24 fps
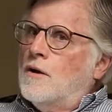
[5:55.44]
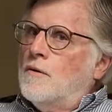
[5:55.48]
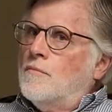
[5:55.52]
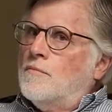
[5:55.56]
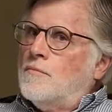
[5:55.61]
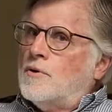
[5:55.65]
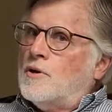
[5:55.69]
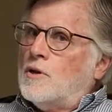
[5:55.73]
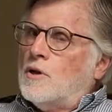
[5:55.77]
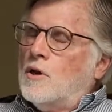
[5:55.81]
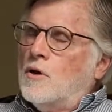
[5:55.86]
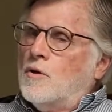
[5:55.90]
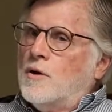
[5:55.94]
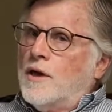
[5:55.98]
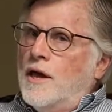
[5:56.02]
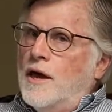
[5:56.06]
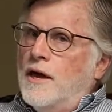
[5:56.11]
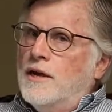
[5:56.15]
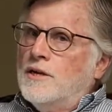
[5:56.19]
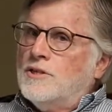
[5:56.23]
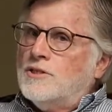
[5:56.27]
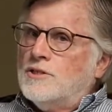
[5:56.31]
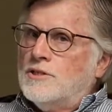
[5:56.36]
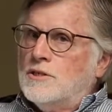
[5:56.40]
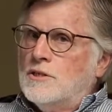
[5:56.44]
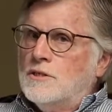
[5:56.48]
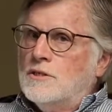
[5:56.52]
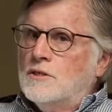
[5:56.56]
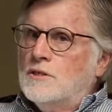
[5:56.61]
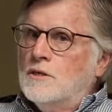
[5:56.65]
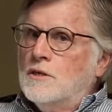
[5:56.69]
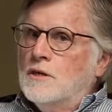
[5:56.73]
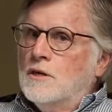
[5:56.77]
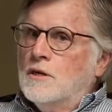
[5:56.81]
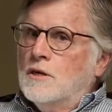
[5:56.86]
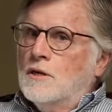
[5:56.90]
but
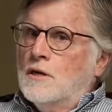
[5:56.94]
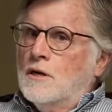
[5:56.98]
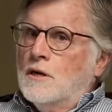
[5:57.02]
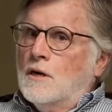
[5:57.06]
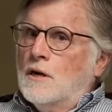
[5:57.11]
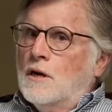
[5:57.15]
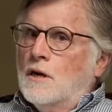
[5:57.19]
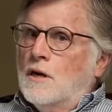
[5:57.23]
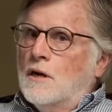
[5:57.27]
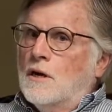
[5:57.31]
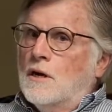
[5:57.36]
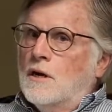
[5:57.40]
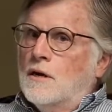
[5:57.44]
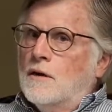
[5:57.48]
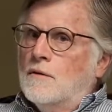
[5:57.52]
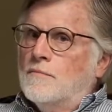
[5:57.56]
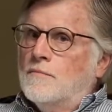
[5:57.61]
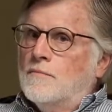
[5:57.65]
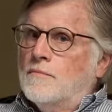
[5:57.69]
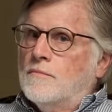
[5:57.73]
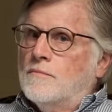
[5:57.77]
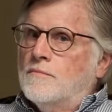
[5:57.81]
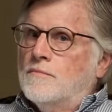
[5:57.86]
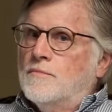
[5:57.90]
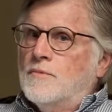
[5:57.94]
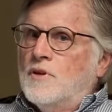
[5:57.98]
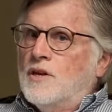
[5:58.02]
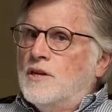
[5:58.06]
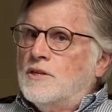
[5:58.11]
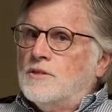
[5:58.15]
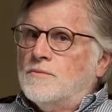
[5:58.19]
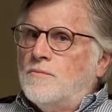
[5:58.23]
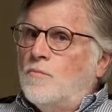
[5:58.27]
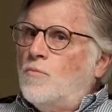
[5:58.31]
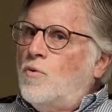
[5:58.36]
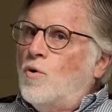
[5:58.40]
location
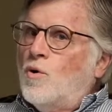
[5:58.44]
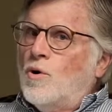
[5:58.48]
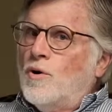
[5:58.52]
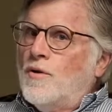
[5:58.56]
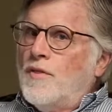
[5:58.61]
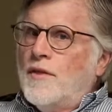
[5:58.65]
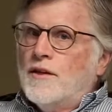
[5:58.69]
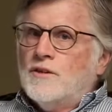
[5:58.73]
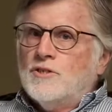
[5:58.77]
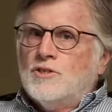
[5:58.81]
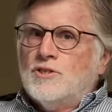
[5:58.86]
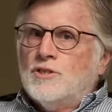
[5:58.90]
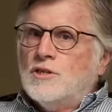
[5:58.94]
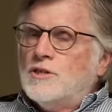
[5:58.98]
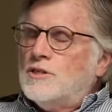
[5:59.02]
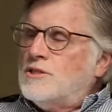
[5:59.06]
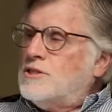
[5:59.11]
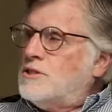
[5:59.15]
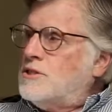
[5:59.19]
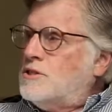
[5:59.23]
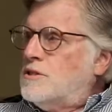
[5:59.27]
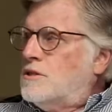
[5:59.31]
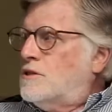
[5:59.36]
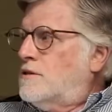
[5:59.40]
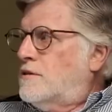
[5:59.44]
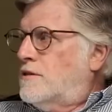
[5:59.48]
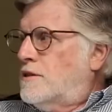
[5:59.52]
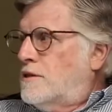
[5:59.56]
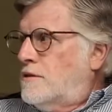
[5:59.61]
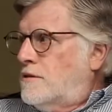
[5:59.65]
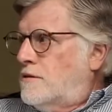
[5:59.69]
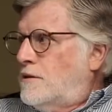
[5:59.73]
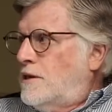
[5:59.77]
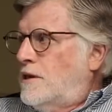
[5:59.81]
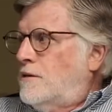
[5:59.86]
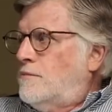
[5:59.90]
is more than just
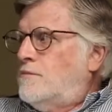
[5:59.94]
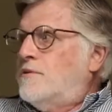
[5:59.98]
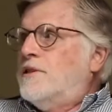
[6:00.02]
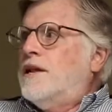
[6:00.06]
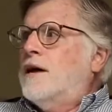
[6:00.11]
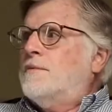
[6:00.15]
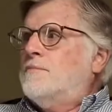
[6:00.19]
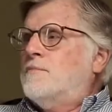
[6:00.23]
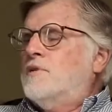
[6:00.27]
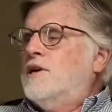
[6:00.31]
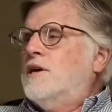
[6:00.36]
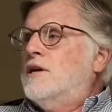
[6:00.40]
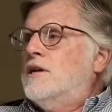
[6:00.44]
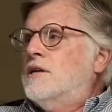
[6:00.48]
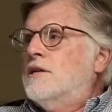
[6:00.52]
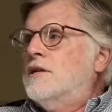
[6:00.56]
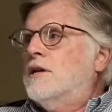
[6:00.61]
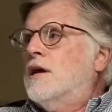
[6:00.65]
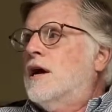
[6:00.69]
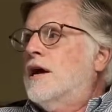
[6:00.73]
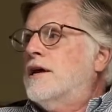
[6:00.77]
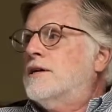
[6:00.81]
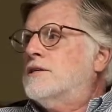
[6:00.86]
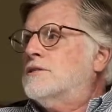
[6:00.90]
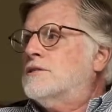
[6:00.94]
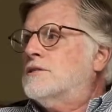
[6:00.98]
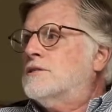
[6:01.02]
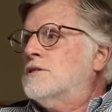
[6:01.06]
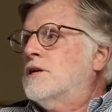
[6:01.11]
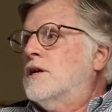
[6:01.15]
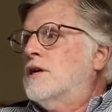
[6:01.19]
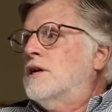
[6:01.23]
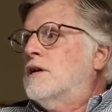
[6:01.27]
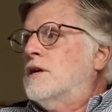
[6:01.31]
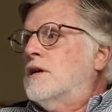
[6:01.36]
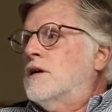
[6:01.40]
it not being a nice
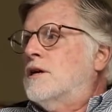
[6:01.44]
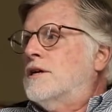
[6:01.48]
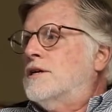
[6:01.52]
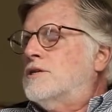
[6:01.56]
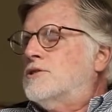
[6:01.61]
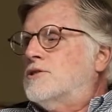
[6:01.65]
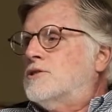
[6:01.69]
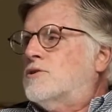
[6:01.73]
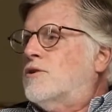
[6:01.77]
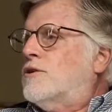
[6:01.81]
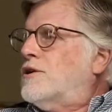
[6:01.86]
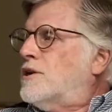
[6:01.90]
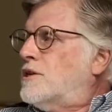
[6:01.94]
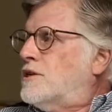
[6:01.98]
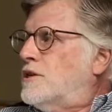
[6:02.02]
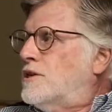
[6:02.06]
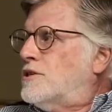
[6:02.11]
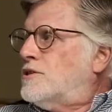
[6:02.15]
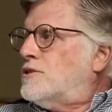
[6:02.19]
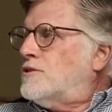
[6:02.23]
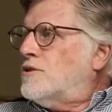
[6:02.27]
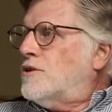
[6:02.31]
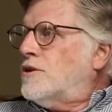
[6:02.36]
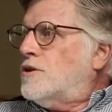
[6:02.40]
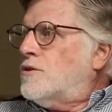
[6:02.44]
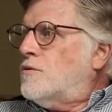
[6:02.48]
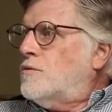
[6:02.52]
historic district,